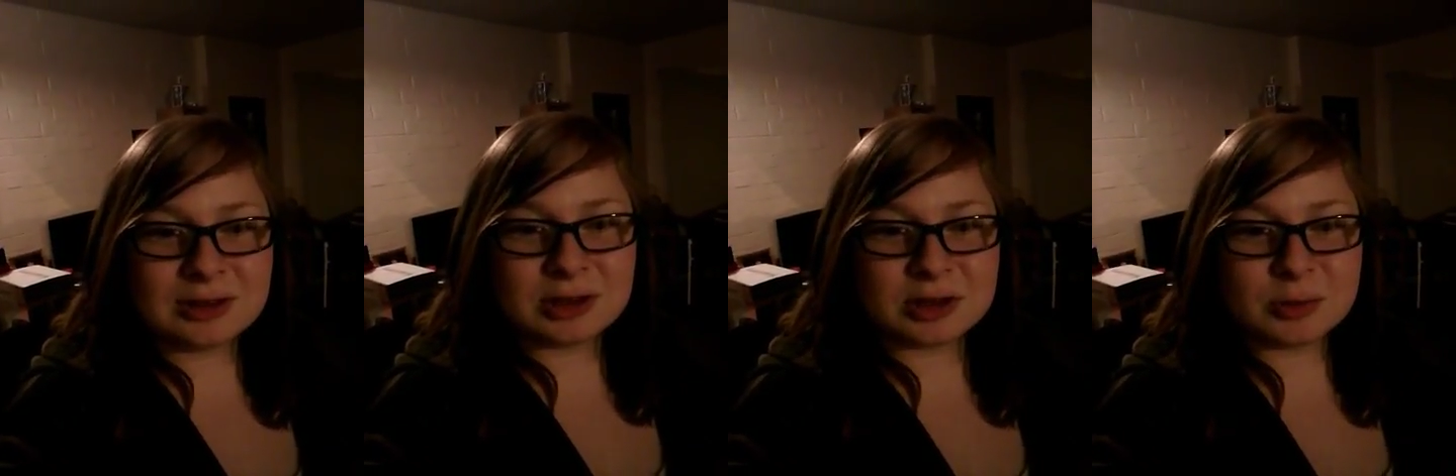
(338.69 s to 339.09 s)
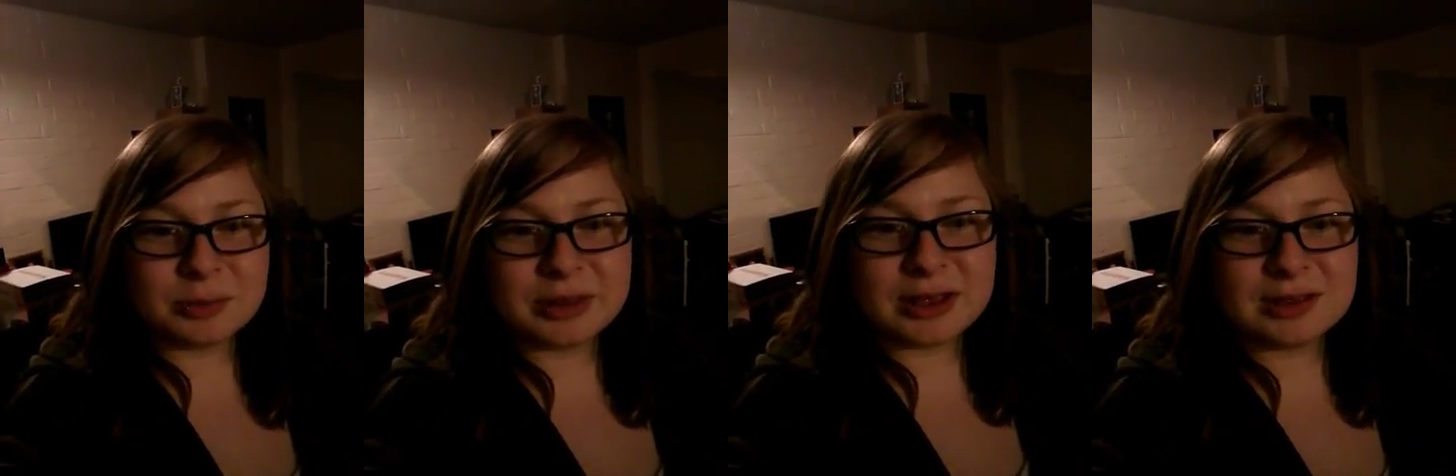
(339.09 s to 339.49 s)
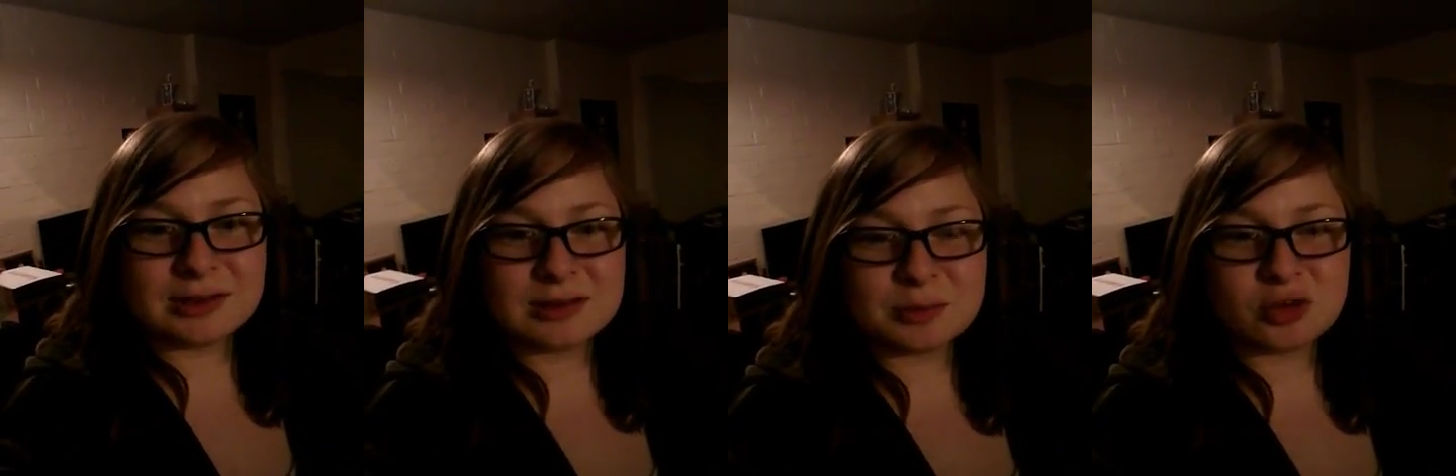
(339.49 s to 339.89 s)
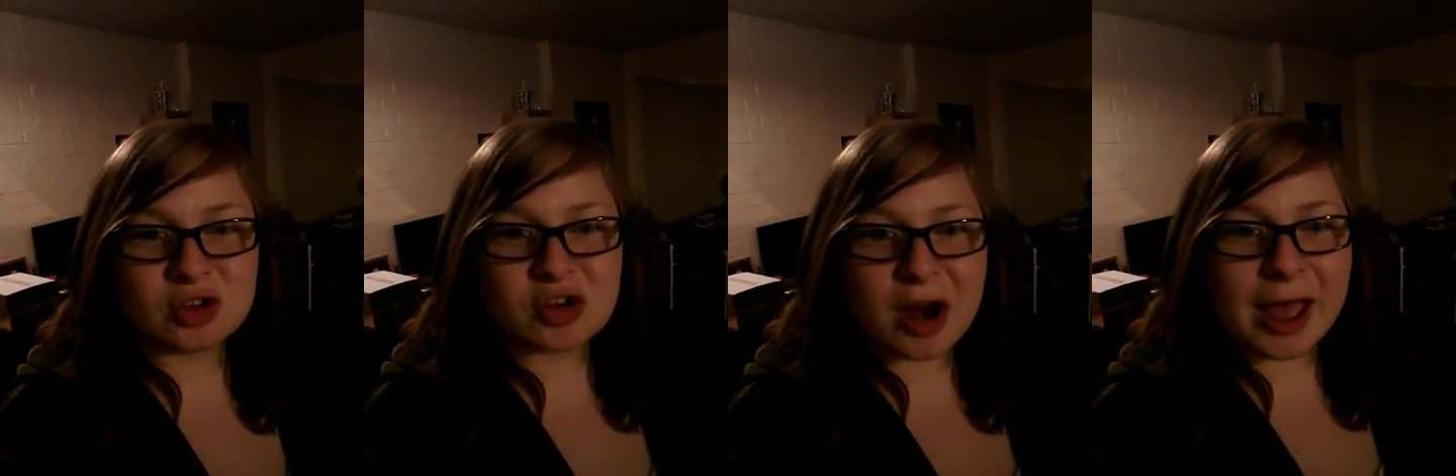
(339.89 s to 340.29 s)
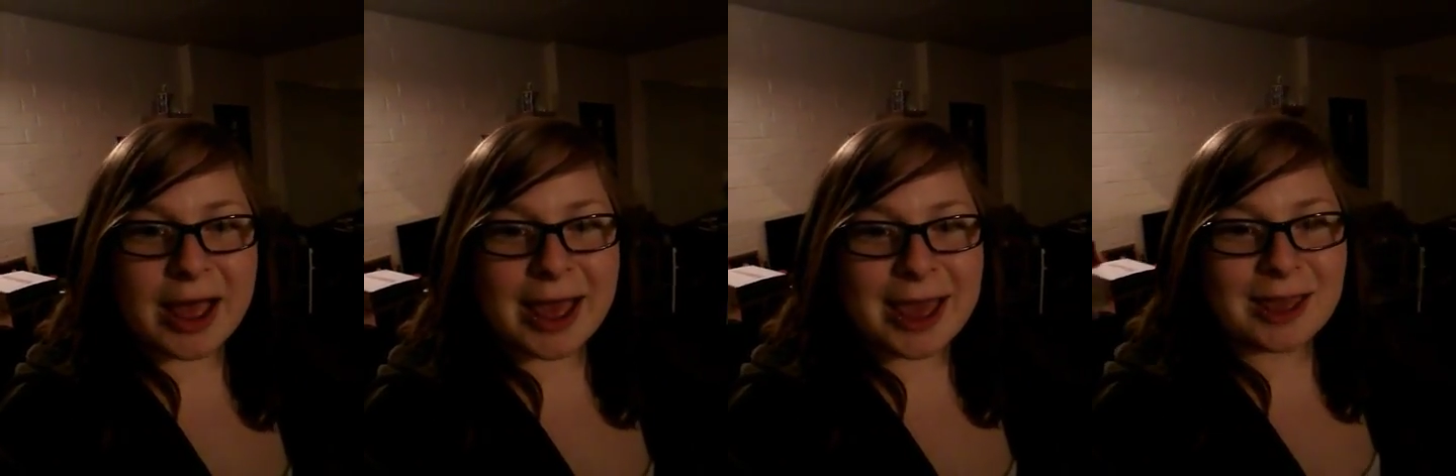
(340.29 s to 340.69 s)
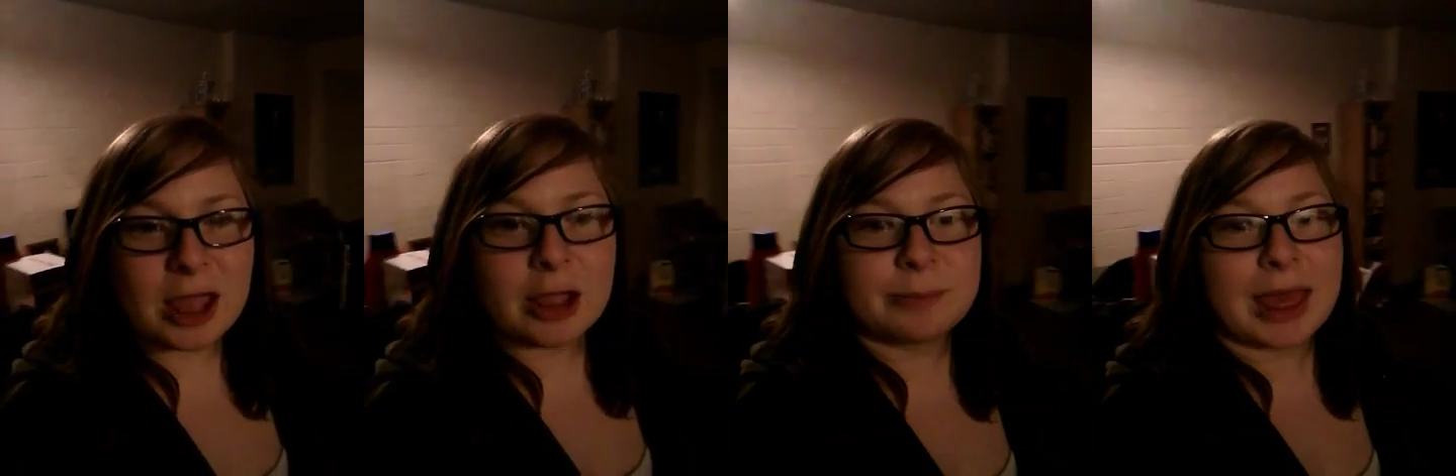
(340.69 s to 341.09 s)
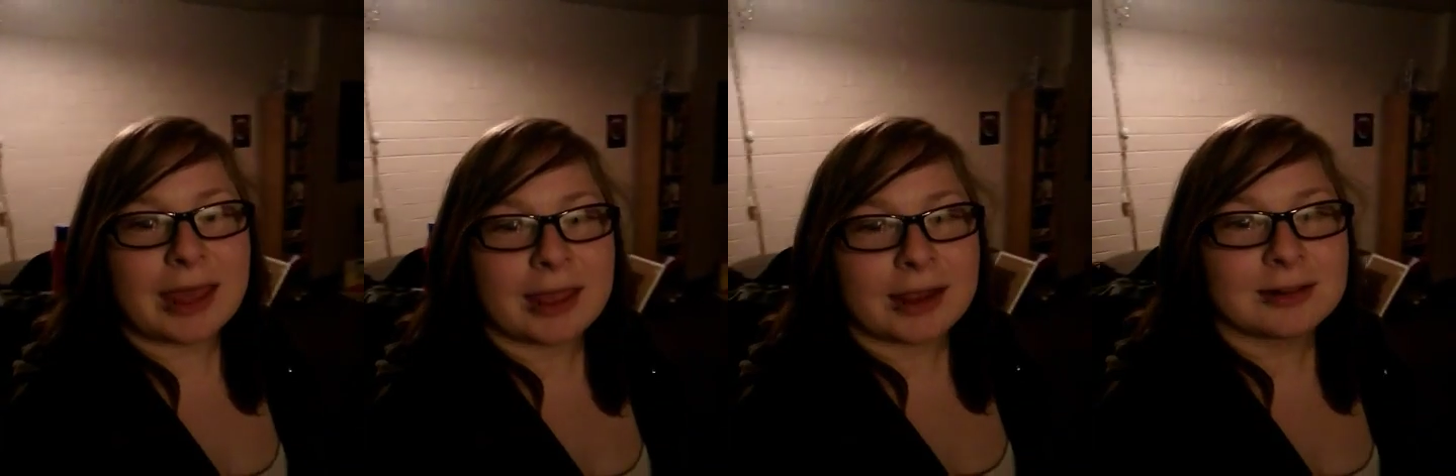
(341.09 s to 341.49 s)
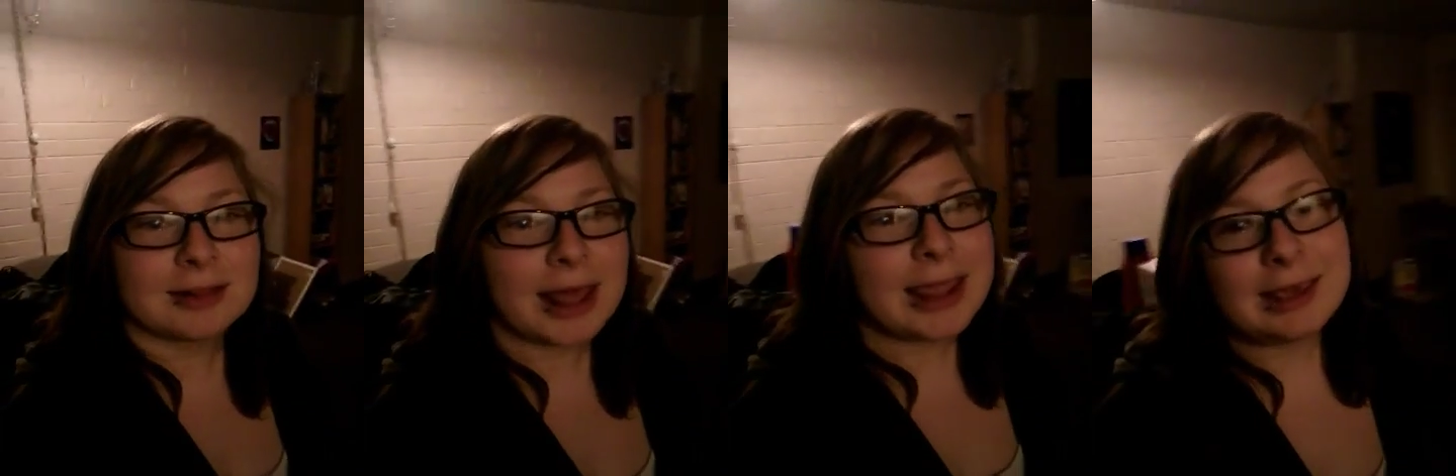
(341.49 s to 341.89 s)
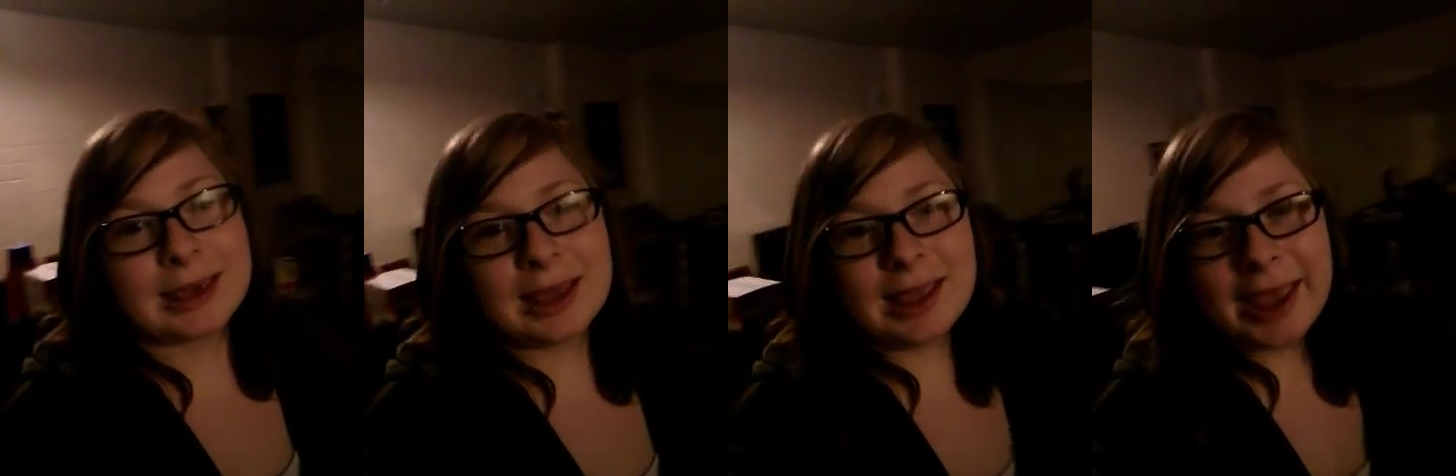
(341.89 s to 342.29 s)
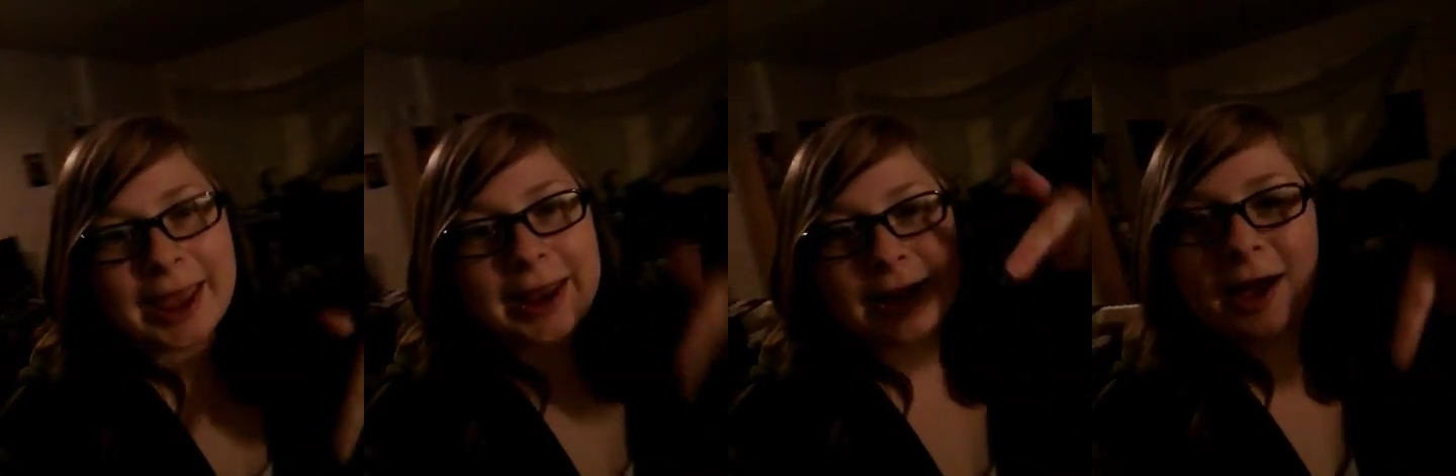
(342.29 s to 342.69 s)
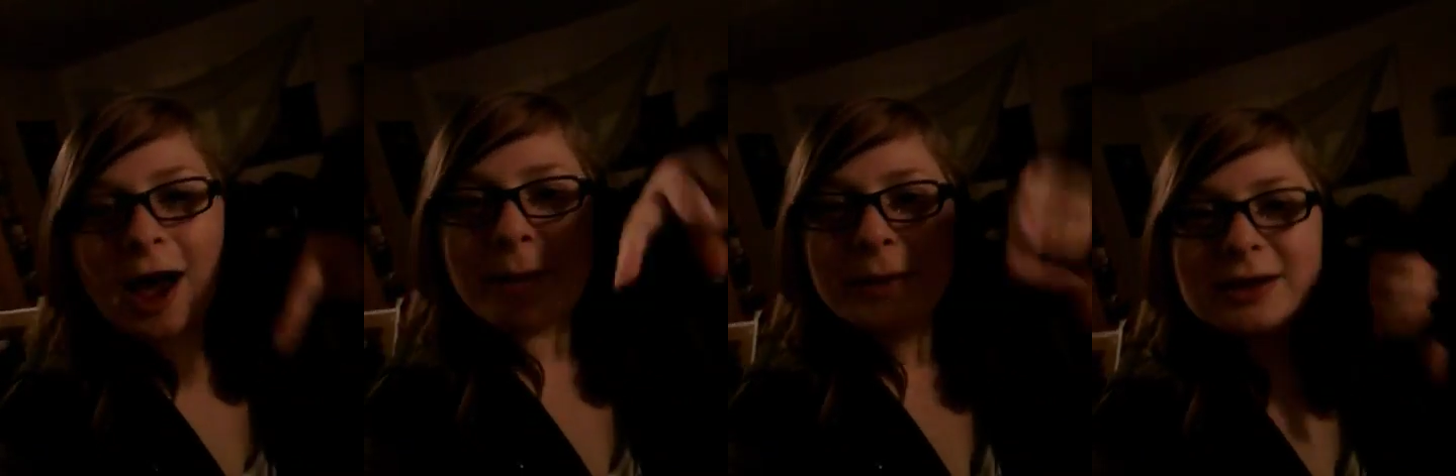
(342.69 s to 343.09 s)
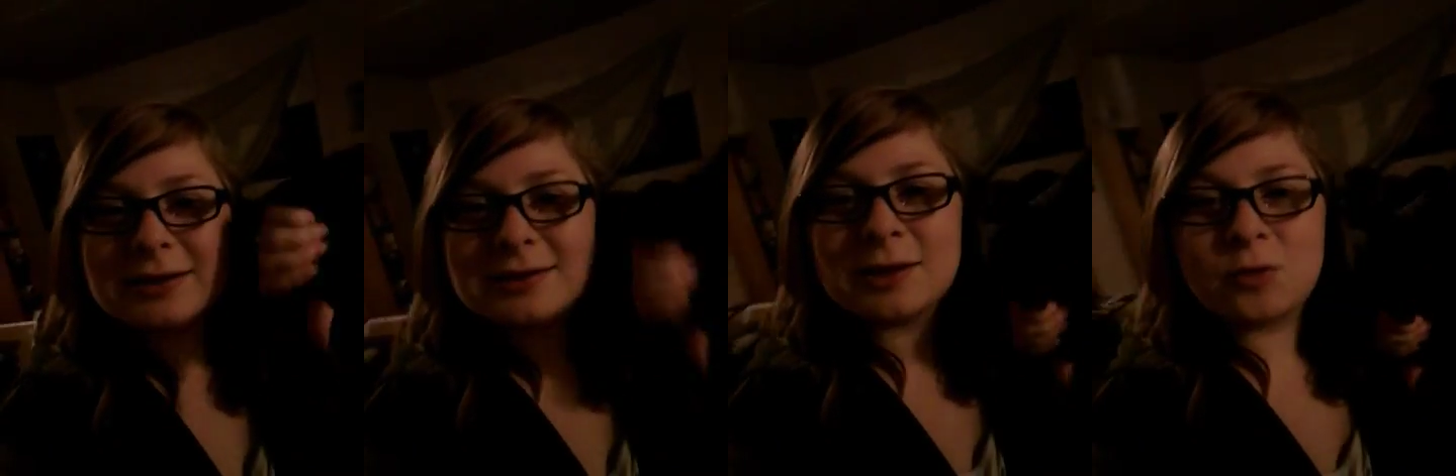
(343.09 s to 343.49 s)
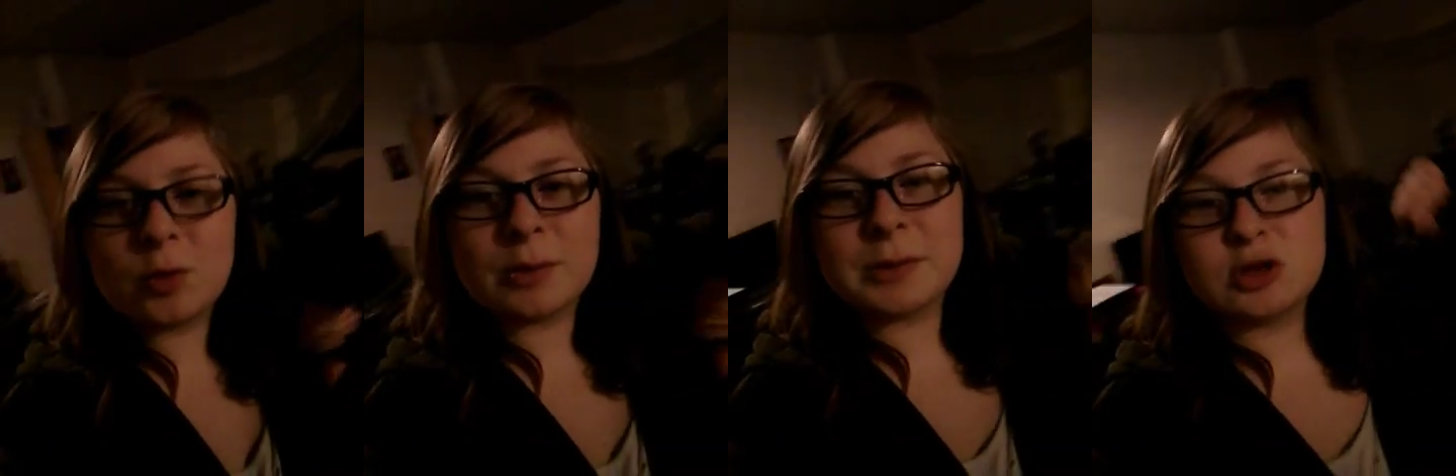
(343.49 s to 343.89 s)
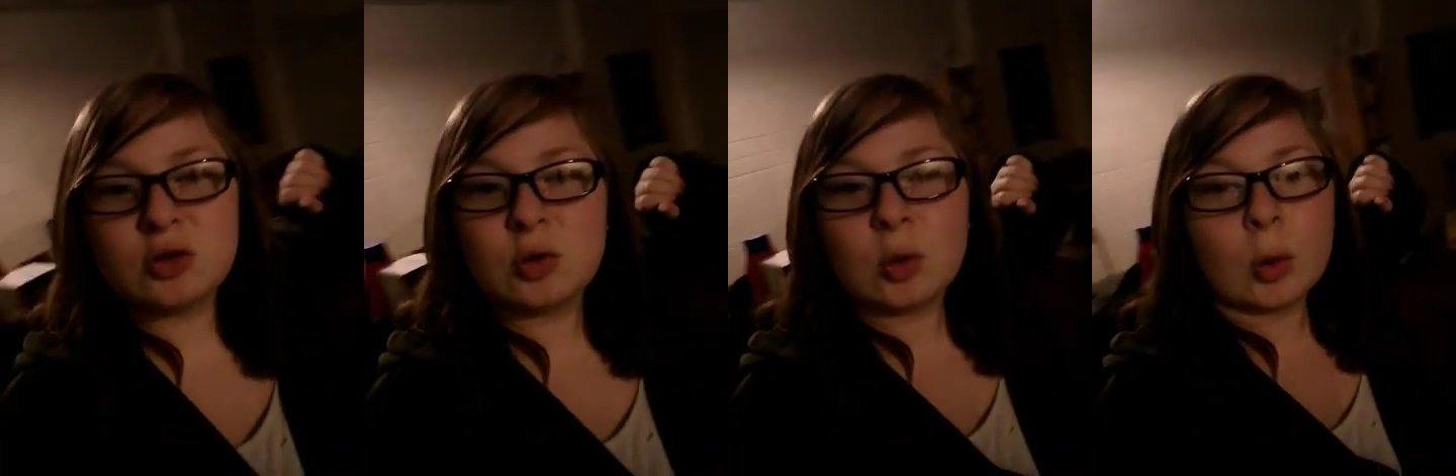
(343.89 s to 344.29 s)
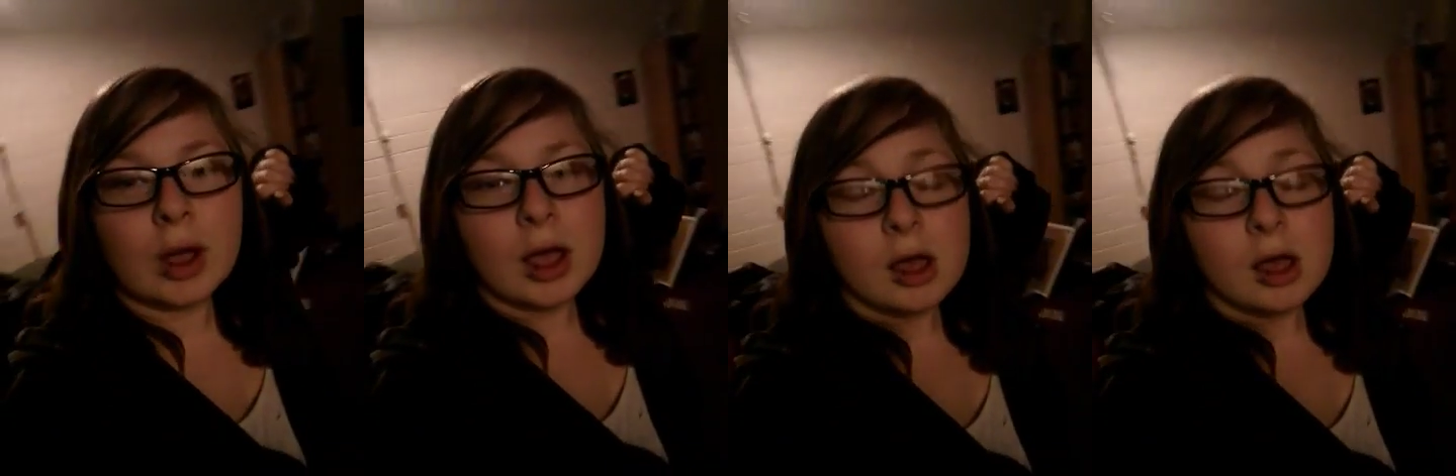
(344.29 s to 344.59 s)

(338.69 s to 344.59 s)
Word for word: you know, please subscribe and like and comment if you want me to,